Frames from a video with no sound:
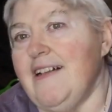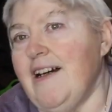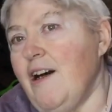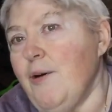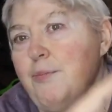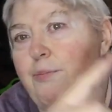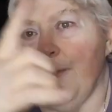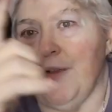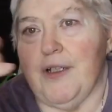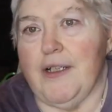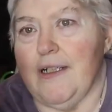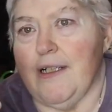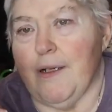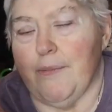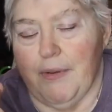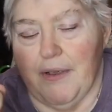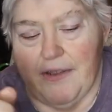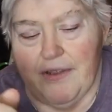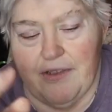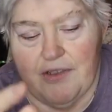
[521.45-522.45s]
I'll put it
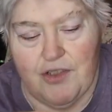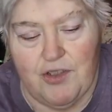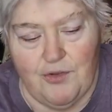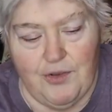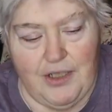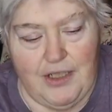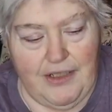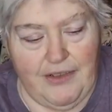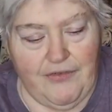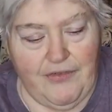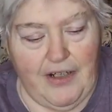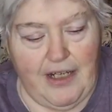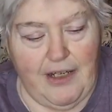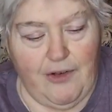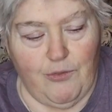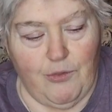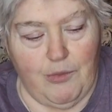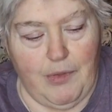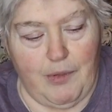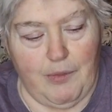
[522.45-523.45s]
up on the screen if I
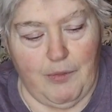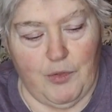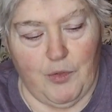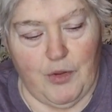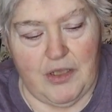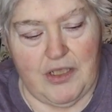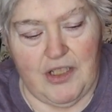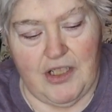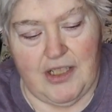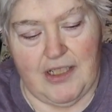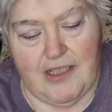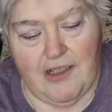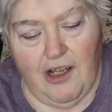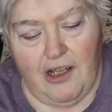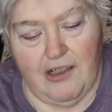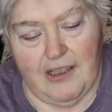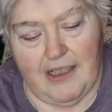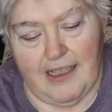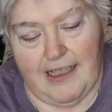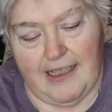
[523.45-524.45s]
can remember what she's
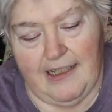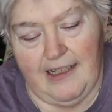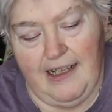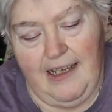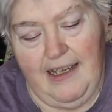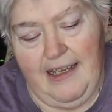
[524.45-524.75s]
calling it.